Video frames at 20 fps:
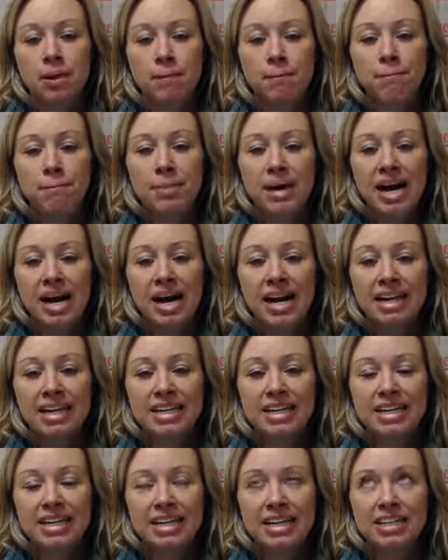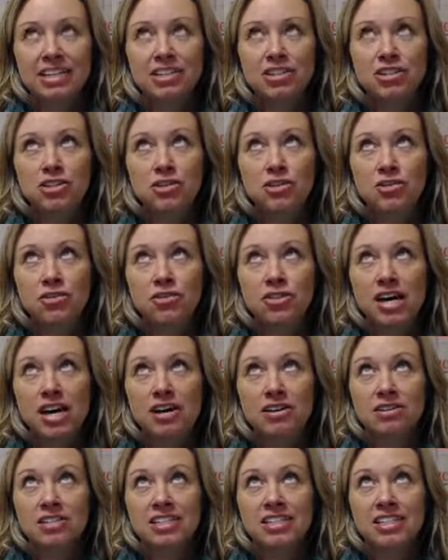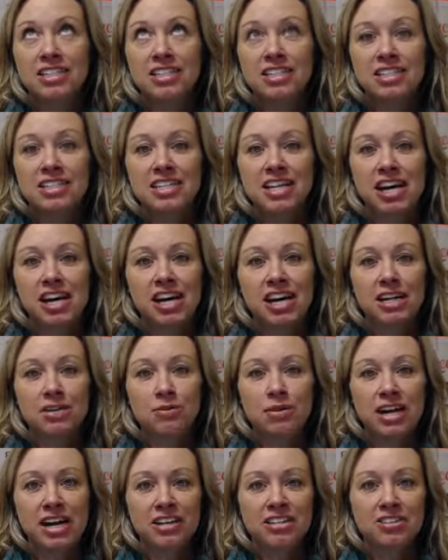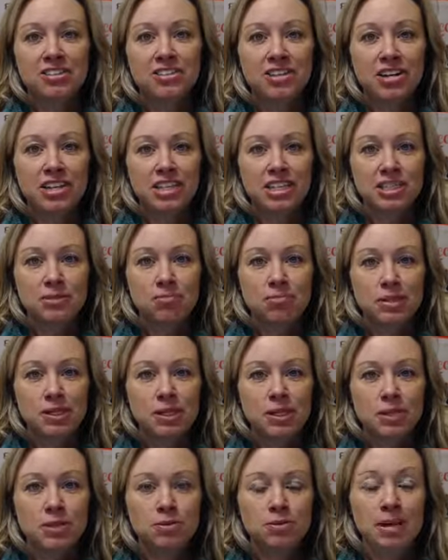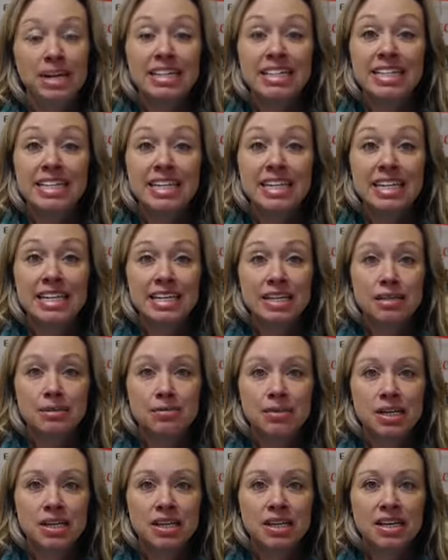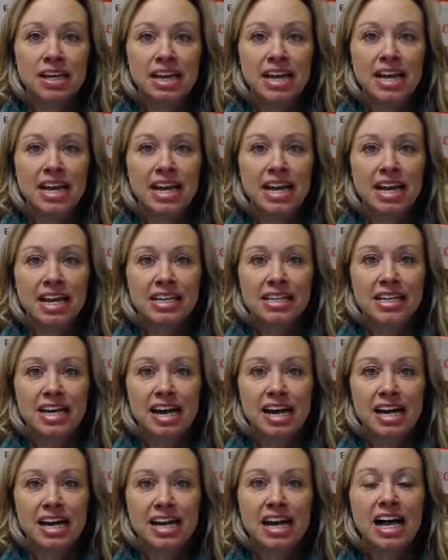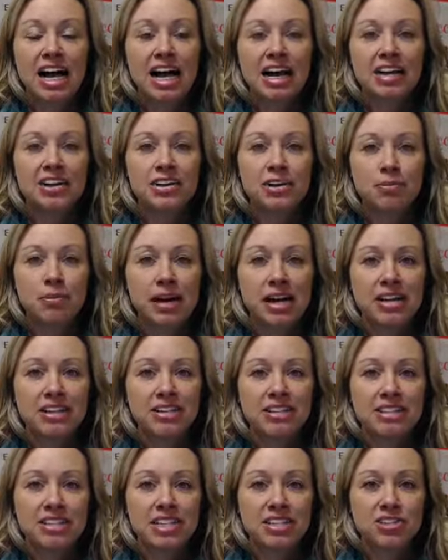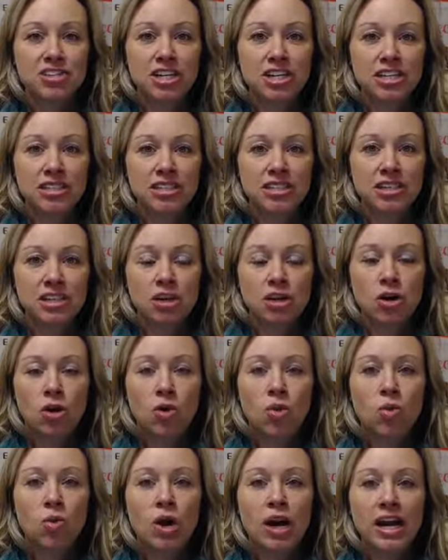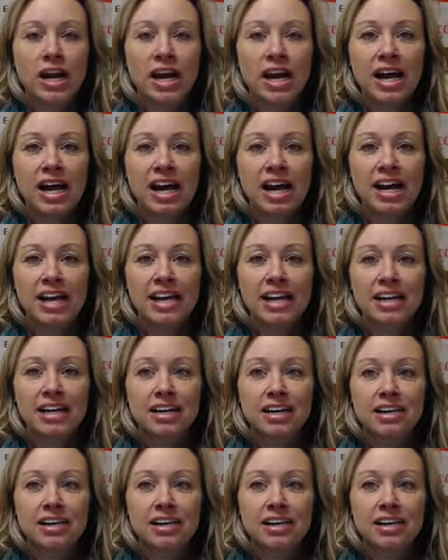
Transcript: Back in 2009, when I started to build my team and I hired a buyer's agent, I